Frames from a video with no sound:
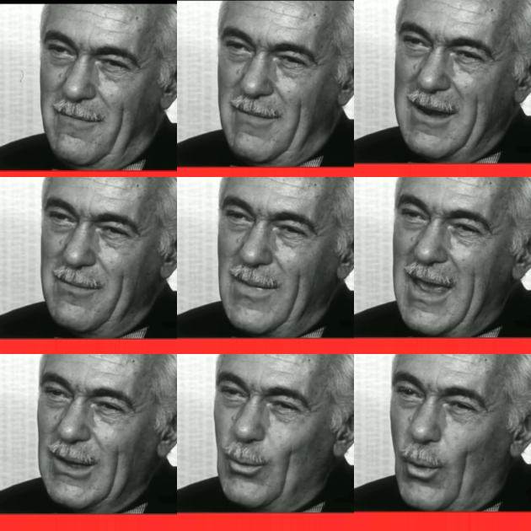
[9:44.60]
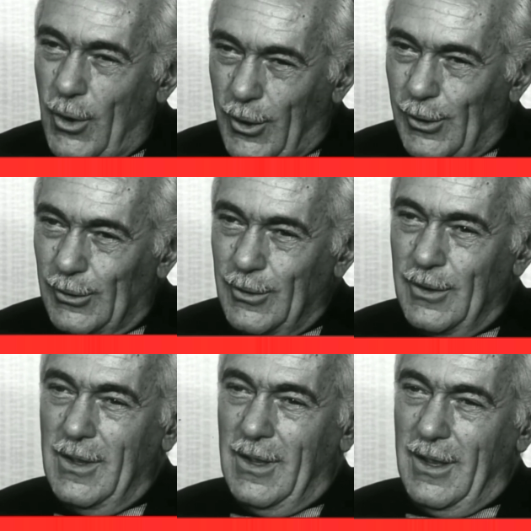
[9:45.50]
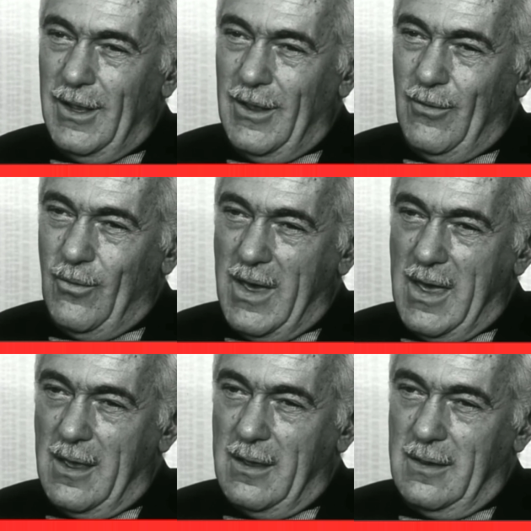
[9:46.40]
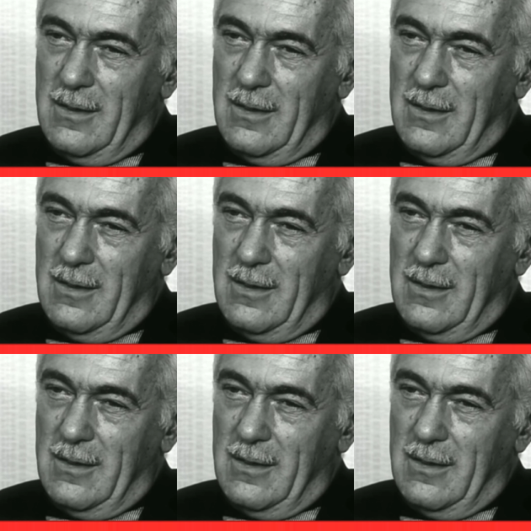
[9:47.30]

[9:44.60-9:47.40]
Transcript: man-made world where